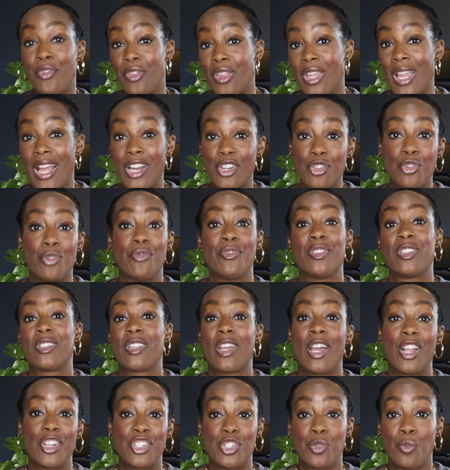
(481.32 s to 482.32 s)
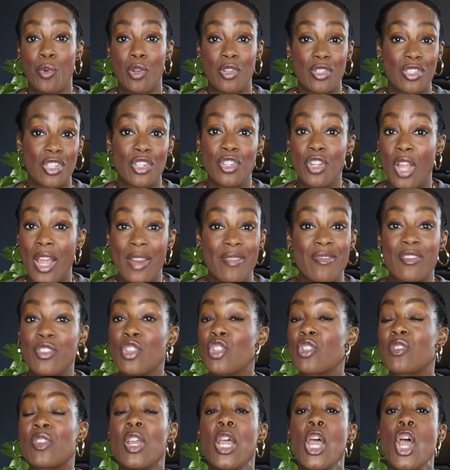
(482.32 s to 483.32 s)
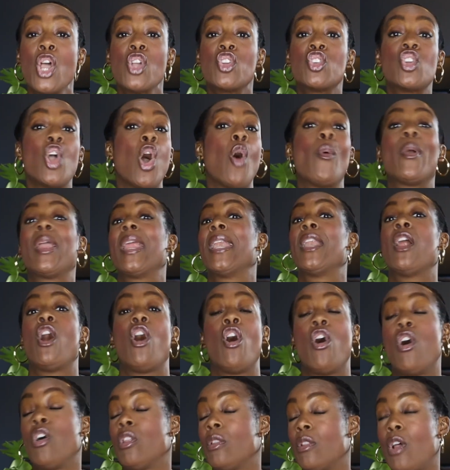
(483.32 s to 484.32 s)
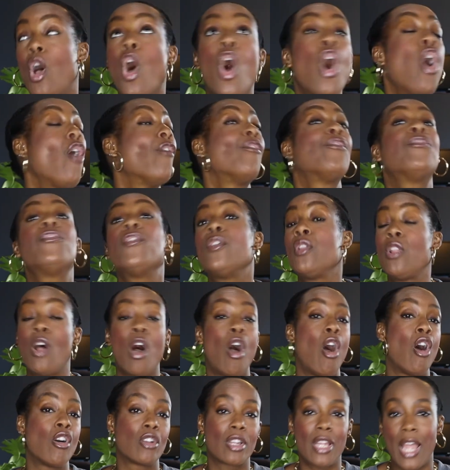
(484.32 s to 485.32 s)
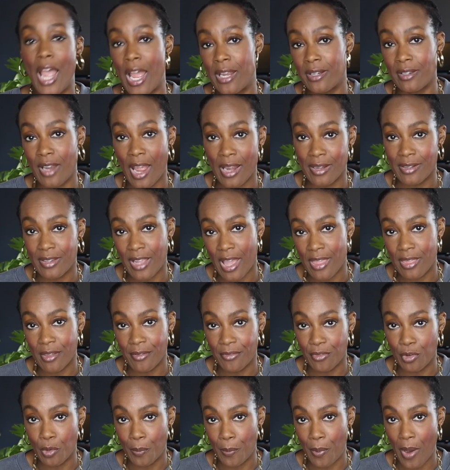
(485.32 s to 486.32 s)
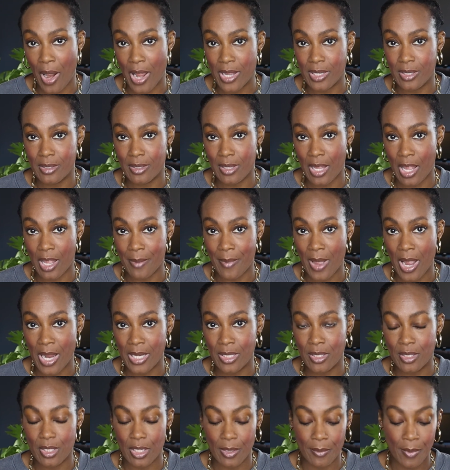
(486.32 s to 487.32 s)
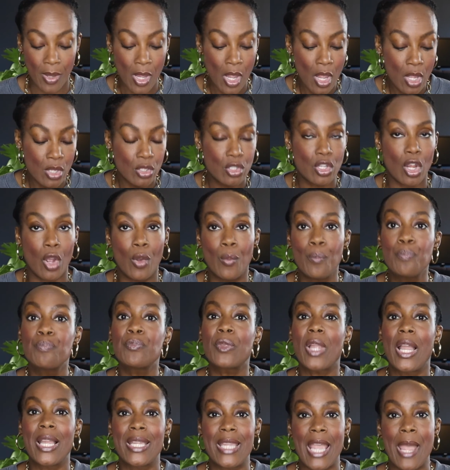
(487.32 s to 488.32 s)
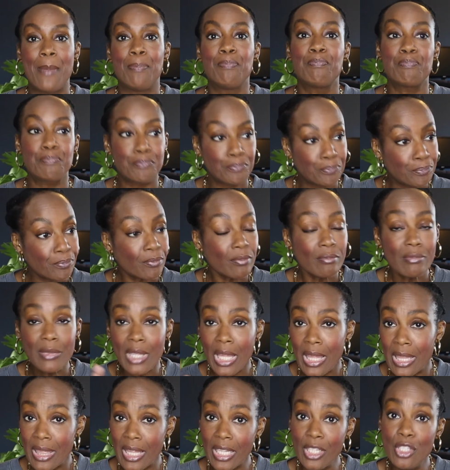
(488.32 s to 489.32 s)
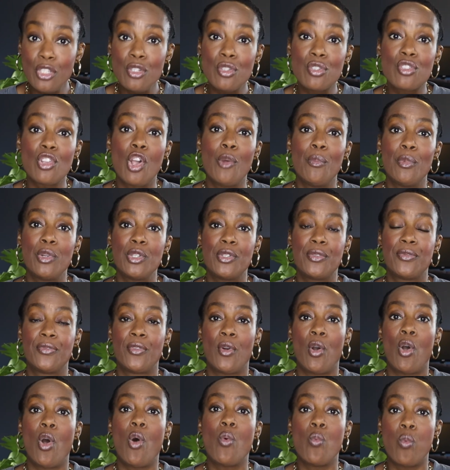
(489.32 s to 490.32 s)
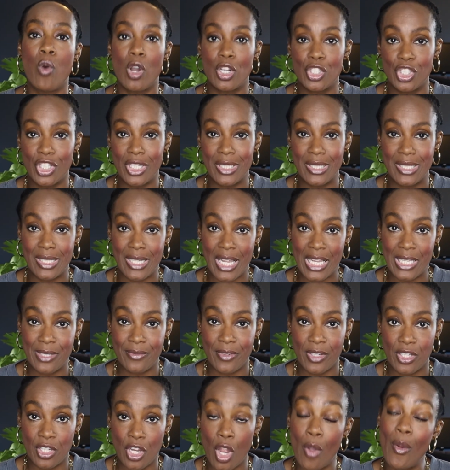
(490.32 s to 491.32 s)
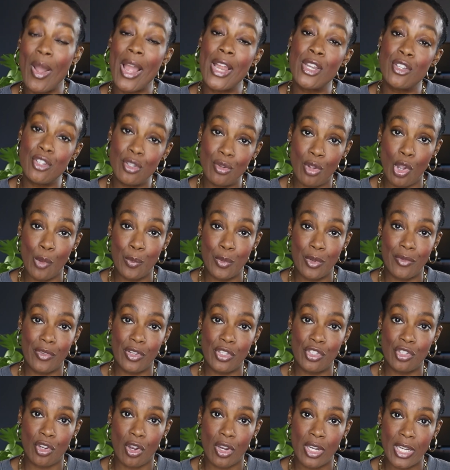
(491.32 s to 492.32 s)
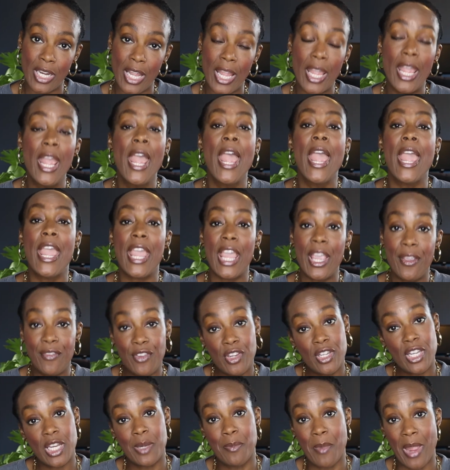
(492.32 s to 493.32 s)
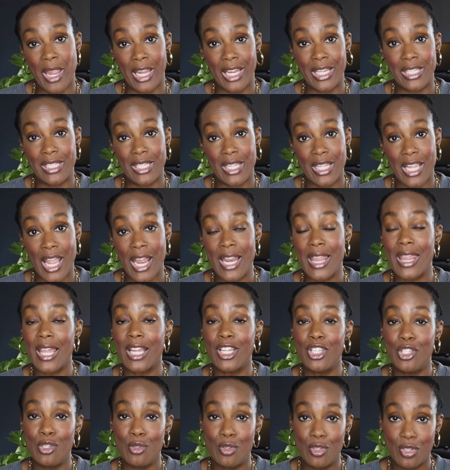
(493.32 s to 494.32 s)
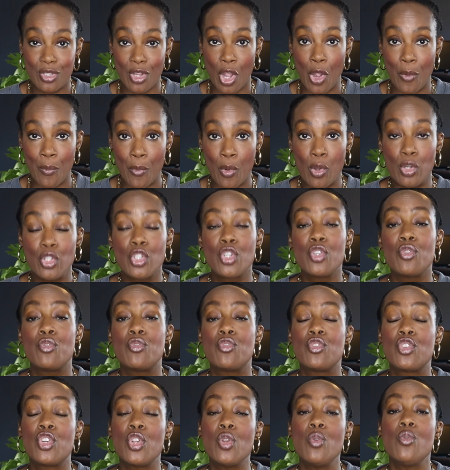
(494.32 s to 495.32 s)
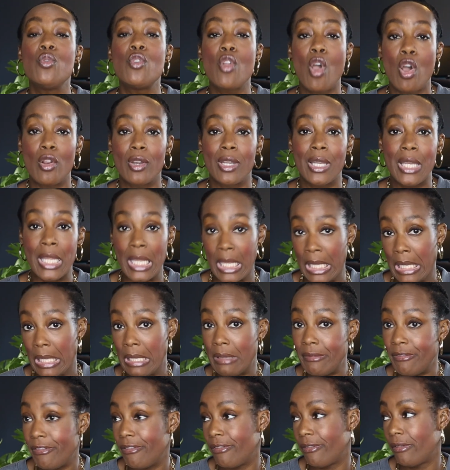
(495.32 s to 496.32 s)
the actual Versace ones and just go in all full hog and get the full price item. So again, thank you so much for watching today's video. I do hope you've enjoyed it. If you did make it to the end, thank you so much. Do not leave